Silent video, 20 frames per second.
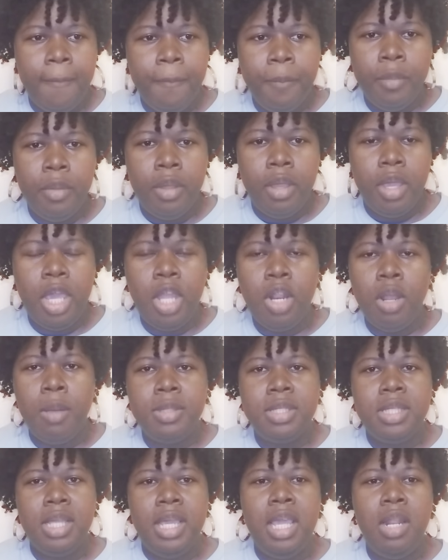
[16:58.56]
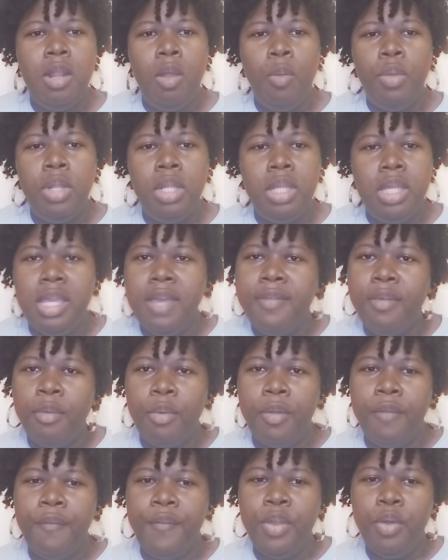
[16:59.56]
You know what I'm saying? He don't really give a
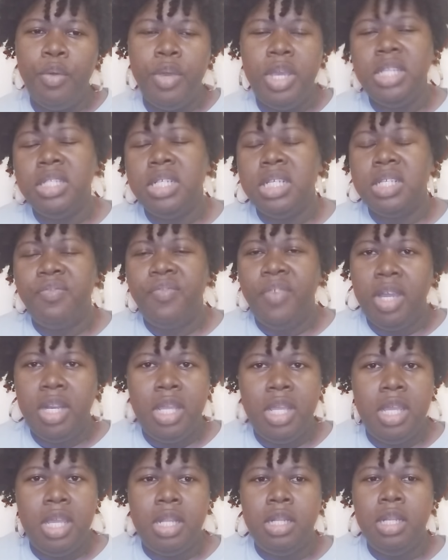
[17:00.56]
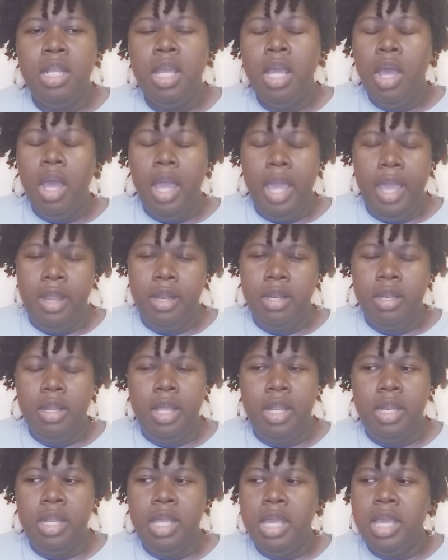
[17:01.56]
review. He's just funny and and and
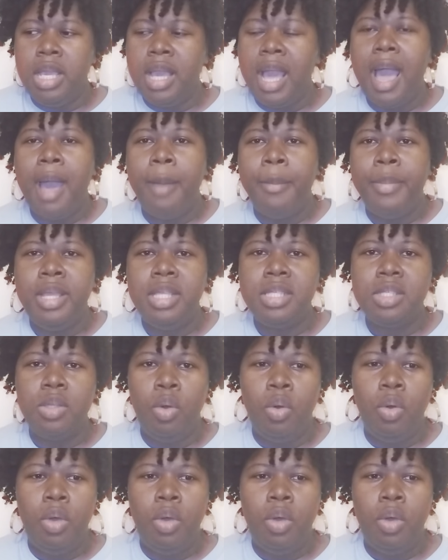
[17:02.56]
he comments on he